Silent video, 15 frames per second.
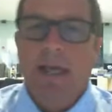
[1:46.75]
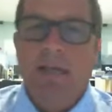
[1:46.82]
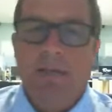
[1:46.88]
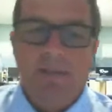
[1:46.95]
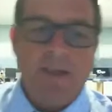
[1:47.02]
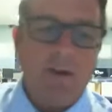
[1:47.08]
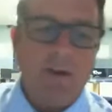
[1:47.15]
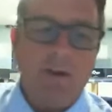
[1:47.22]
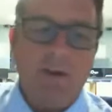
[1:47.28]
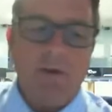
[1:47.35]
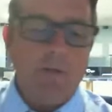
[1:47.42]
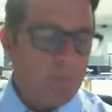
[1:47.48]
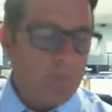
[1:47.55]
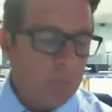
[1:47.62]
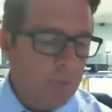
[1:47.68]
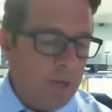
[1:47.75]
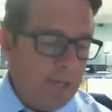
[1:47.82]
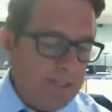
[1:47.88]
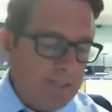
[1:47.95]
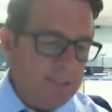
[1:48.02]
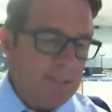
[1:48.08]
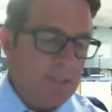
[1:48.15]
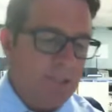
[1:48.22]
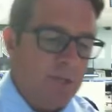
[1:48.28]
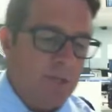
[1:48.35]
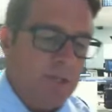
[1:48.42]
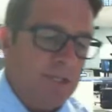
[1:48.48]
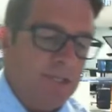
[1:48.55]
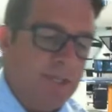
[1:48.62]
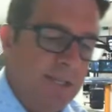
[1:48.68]
There are the winds that you
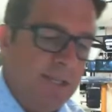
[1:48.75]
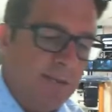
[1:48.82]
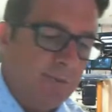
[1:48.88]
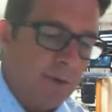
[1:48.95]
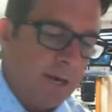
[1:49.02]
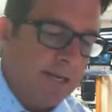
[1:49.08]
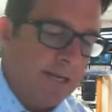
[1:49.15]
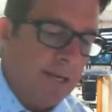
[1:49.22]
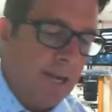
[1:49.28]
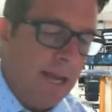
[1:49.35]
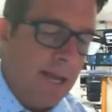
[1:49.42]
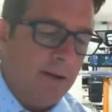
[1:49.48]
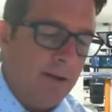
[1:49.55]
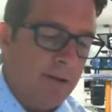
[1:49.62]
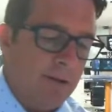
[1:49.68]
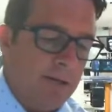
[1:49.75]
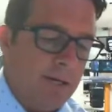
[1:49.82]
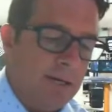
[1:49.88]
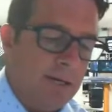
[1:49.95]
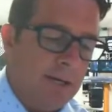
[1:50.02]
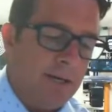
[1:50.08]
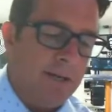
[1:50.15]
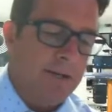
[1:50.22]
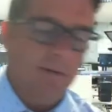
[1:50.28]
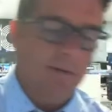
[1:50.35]
can see right now.